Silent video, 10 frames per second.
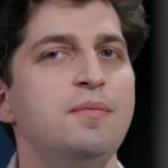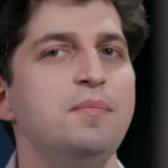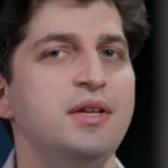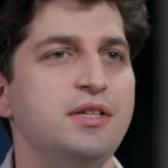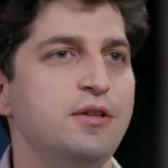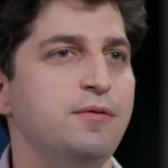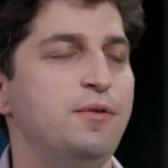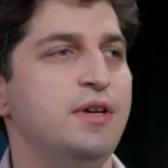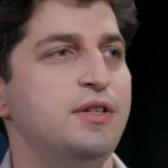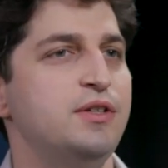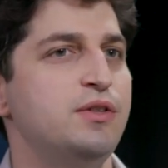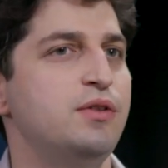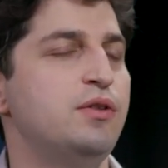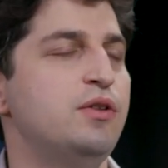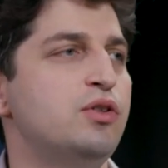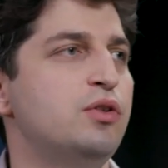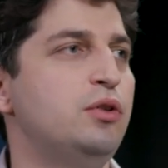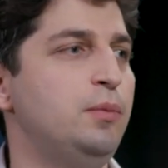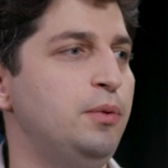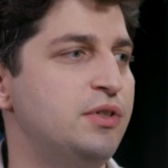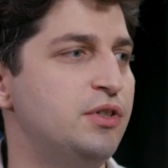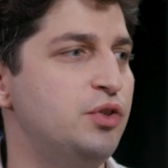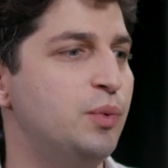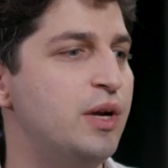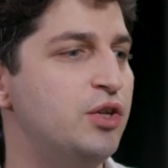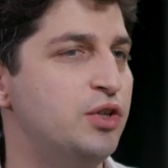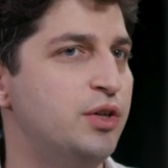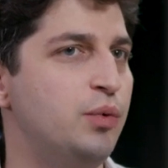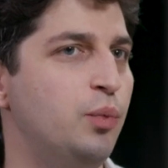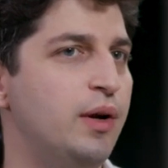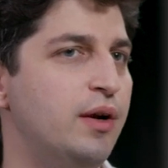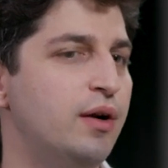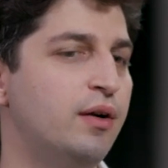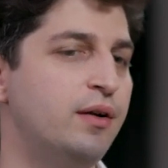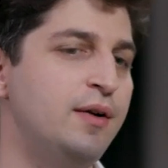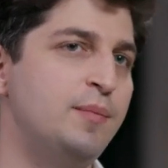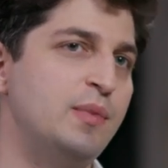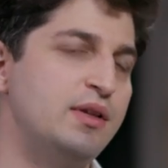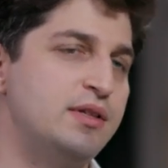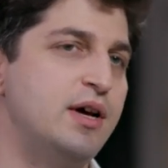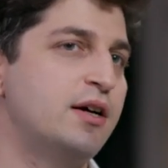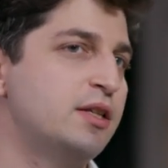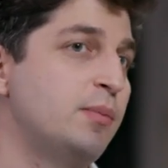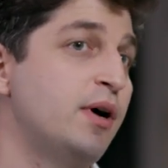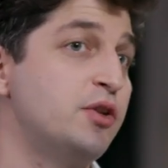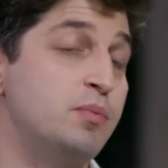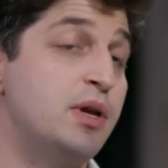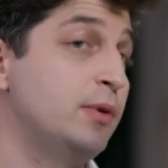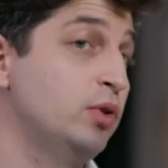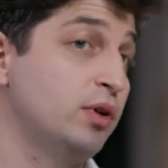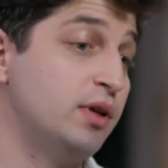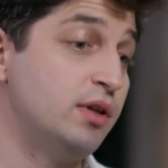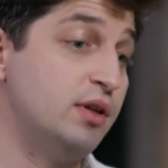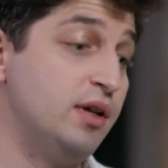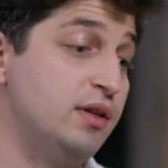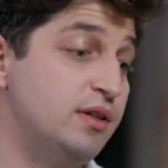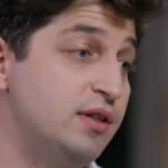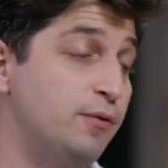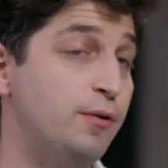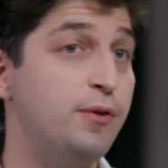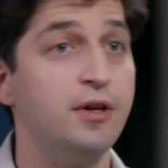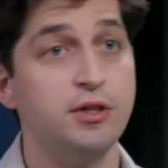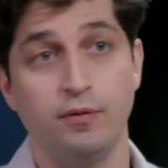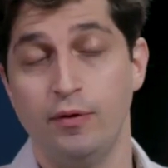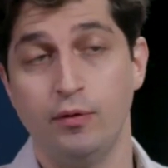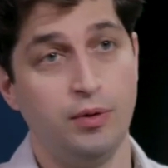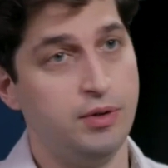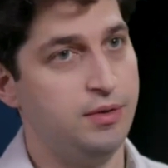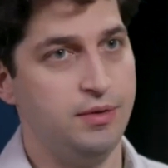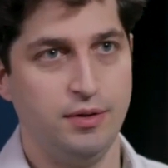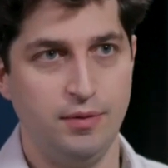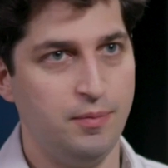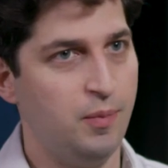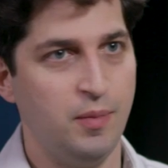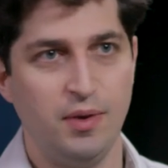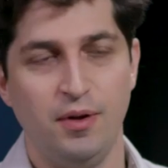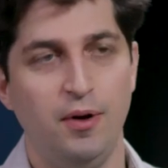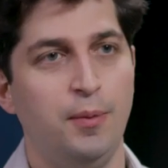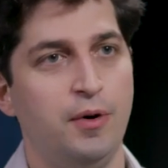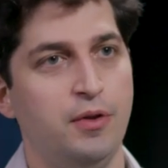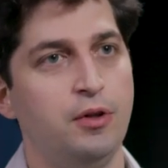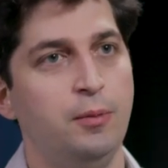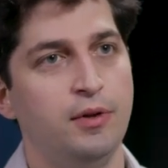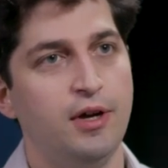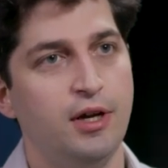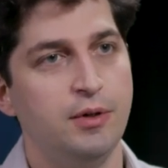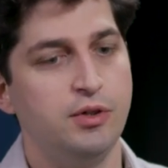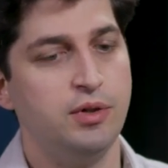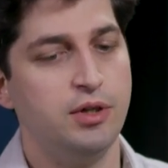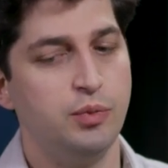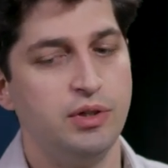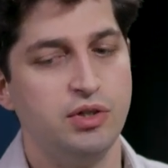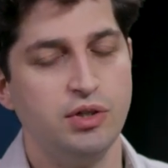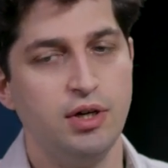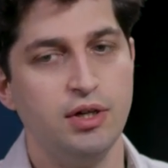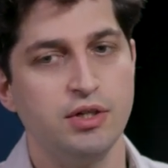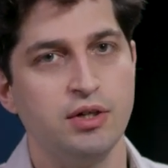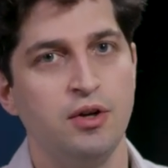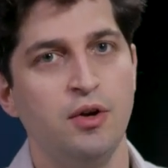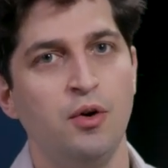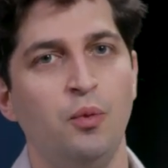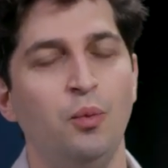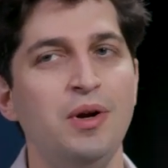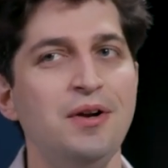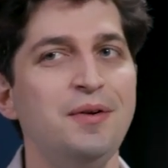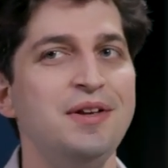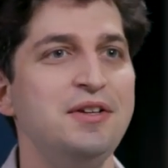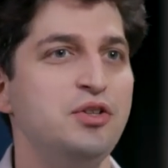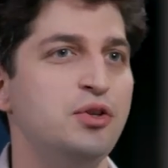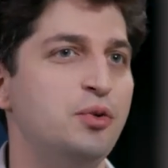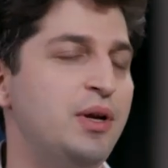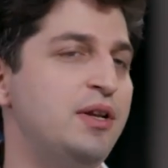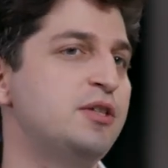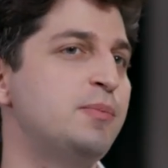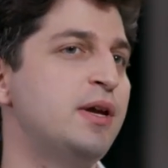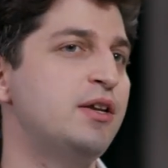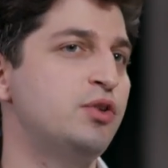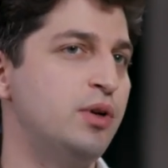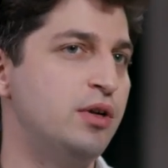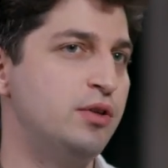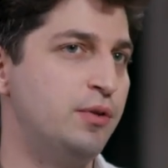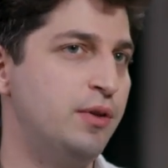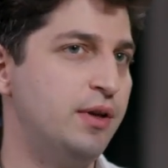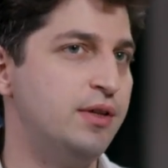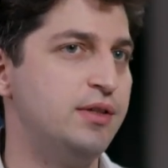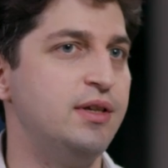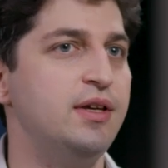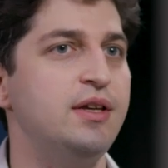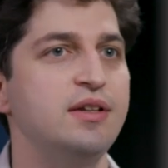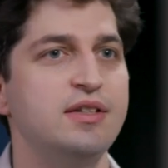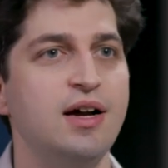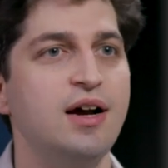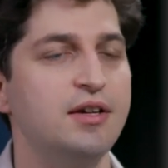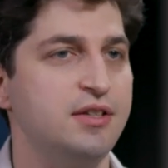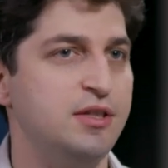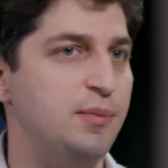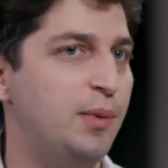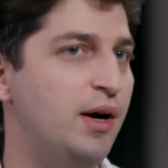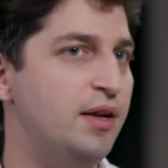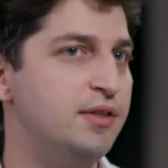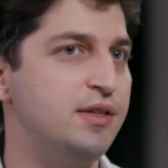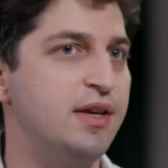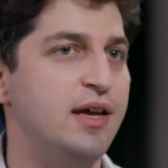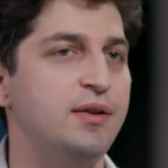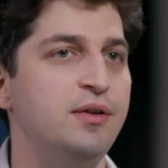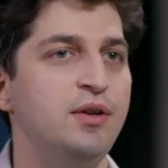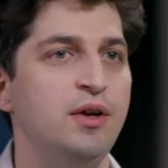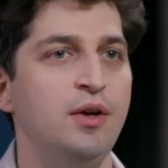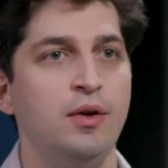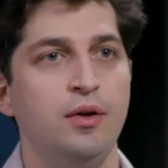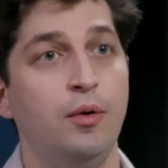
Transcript: the midst of this, this global situation where stocks and bonds are maybe looking at, at different things, of, course, you know, all part of the global economy as, as we discussed, where is the greatest pain trade? Do you think is it in stocks? Is it in bonds? Is, and yeah.